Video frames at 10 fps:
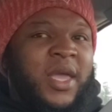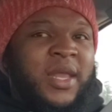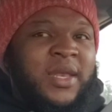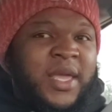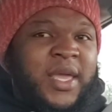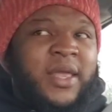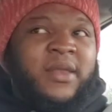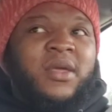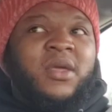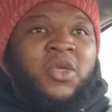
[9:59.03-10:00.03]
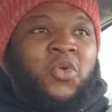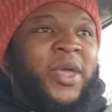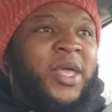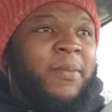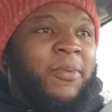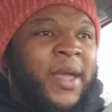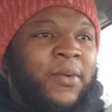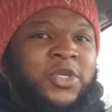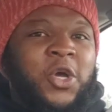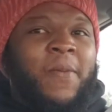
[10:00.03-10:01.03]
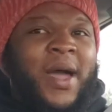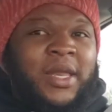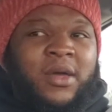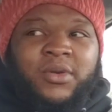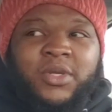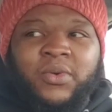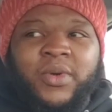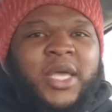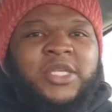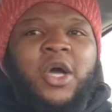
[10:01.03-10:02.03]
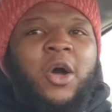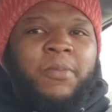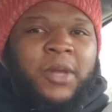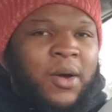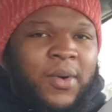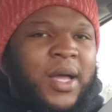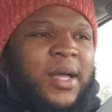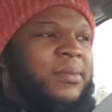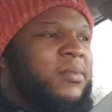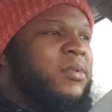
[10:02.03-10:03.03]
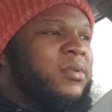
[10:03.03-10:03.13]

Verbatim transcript: and then you get a break, what your body gonna do? It's gonna blow up.